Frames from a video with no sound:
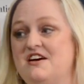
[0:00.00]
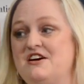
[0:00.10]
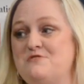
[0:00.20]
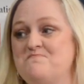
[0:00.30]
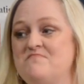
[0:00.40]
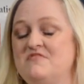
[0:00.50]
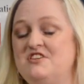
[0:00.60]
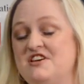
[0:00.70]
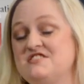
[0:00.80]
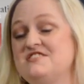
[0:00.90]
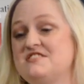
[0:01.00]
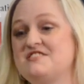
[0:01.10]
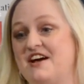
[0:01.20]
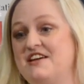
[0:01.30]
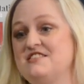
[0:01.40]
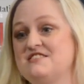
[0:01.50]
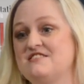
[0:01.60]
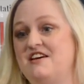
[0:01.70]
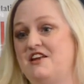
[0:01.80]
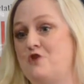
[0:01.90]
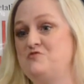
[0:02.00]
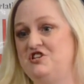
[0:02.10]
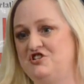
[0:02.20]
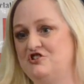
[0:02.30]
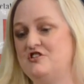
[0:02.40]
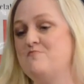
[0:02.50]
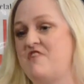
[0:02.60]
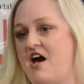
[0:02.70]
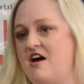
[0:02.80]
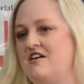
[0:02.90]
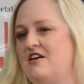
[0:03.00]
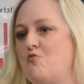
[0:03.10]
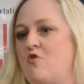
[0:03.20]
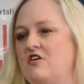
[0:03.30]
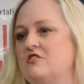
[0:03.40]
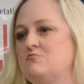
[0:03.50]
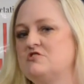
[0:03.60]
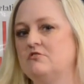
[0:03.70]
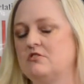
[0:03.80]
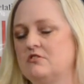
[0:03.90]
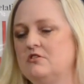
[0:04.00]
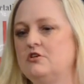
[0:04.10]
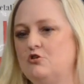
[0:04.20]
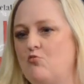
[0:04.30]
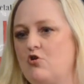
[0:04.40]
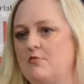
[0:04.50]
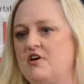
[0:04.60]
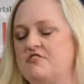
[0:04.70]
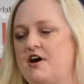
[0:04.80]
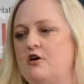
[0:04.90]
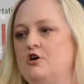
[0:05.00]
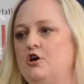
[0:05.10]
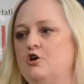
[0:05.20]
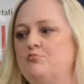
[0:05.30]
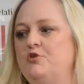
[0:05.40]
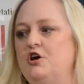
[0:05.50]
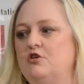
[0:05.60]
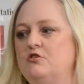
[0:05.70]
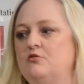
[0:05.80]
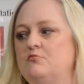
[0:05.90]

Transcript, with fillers: um, yes, it's science, and I'm teaching them that, and I'm wanting them to learn a little more about that. But